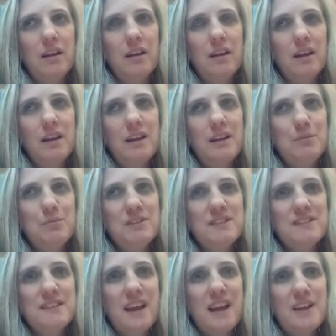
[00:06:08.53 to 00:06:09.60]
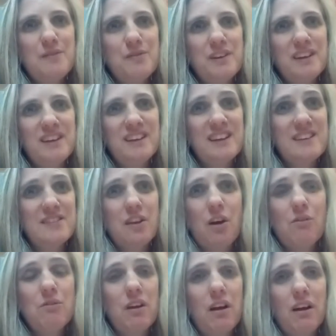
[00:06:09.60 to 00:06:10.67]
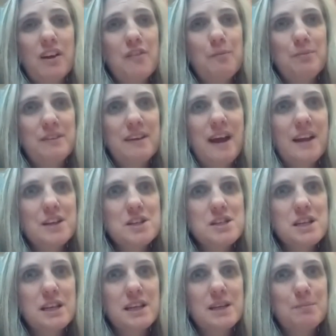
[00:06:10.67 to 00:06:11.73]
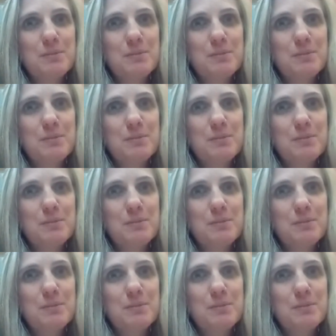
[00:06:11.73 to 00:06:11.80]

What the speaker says: it was saving its own life potentially,